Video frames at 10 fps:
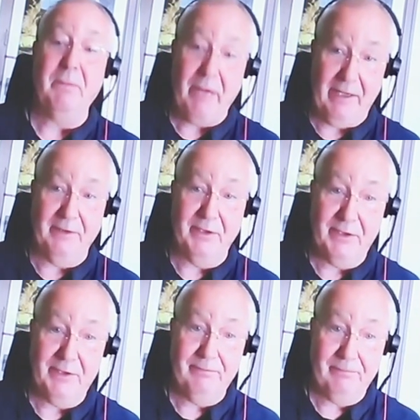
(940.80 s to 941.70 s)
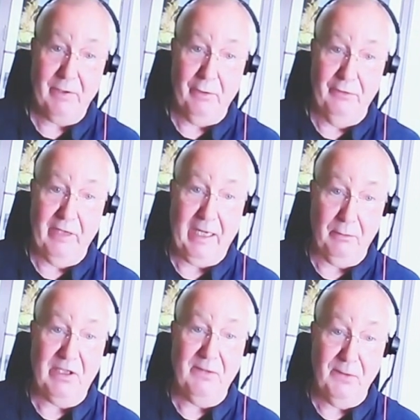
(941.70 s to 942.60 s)
depends on
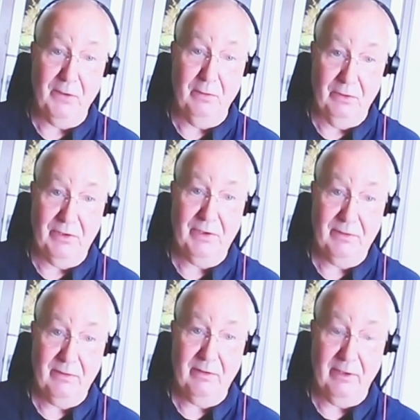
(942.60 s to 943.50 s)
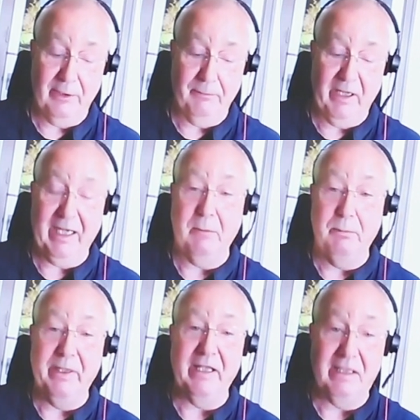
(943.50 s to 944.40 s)
how difficult
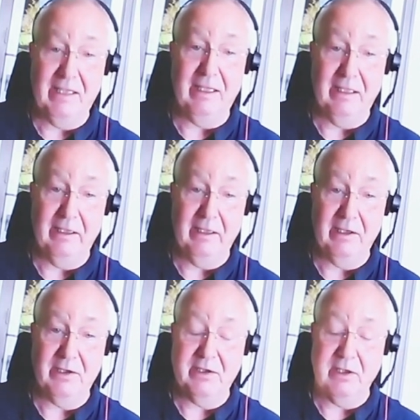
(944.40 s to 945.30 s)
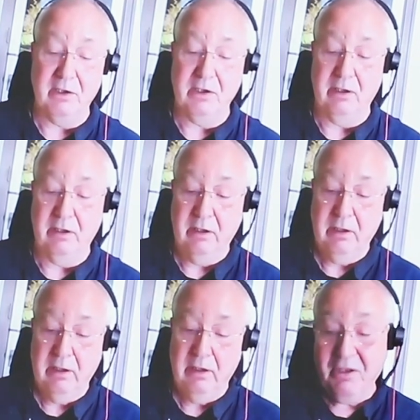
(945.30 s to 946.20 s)
and big a deal it is, essentially.
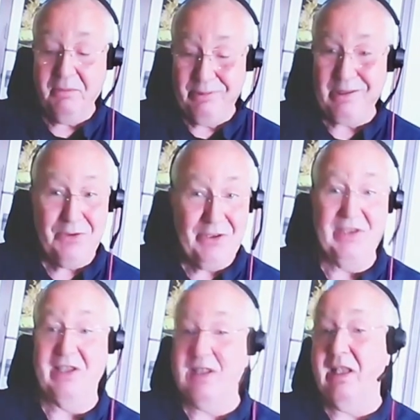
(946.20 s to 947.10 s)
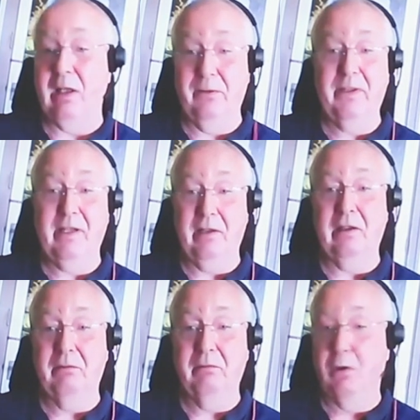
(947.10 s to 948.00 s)
The actual process itself
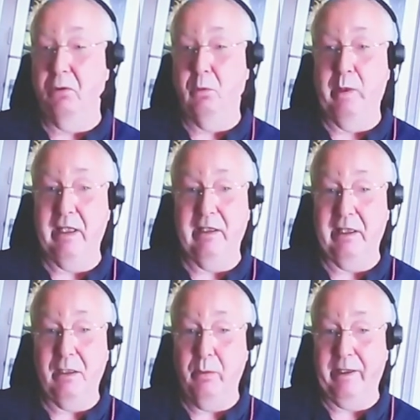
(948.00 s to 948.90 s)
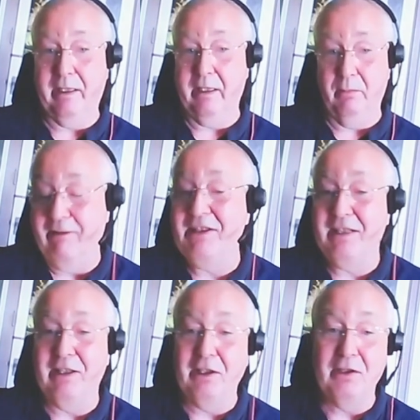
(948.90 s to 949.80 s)
can look weirdly quick.
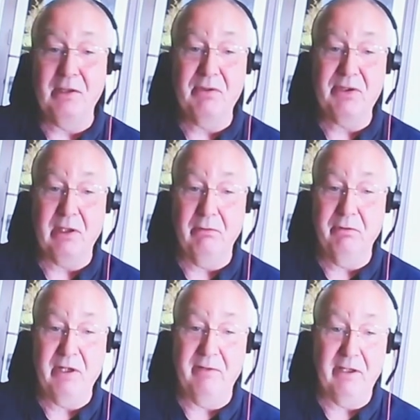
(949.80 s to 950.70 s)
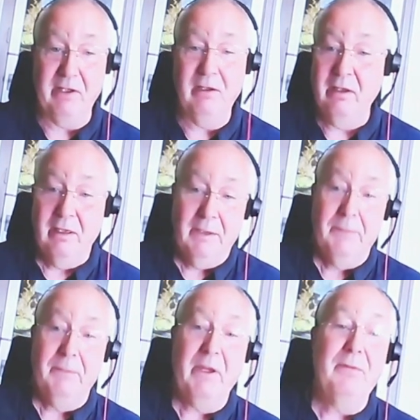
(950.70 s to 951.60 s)
Theoretically, you can do a soul retrieval in
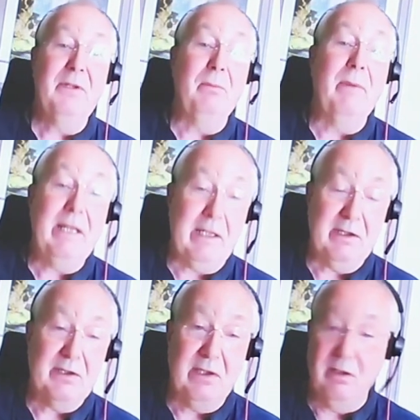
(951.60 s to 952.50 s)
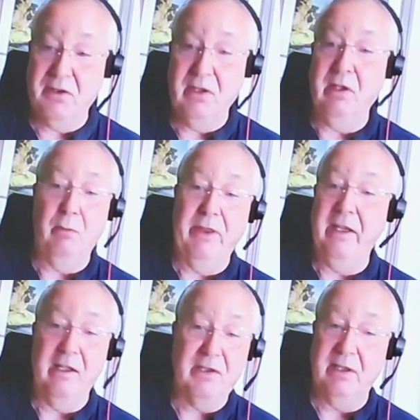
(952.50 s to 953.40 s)
a few minutes, you know, certainly
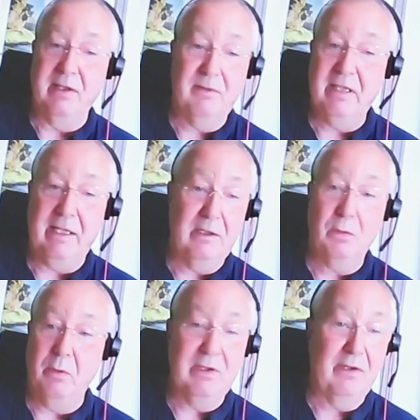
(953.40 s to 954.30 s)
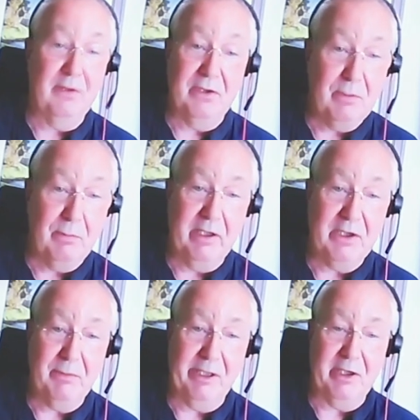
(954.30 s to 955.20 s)
within a sort of 10, 20, 30
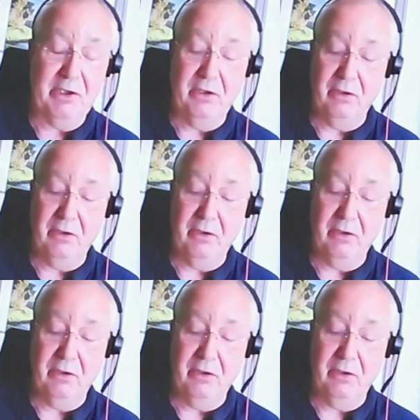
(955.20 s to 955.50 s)
minute short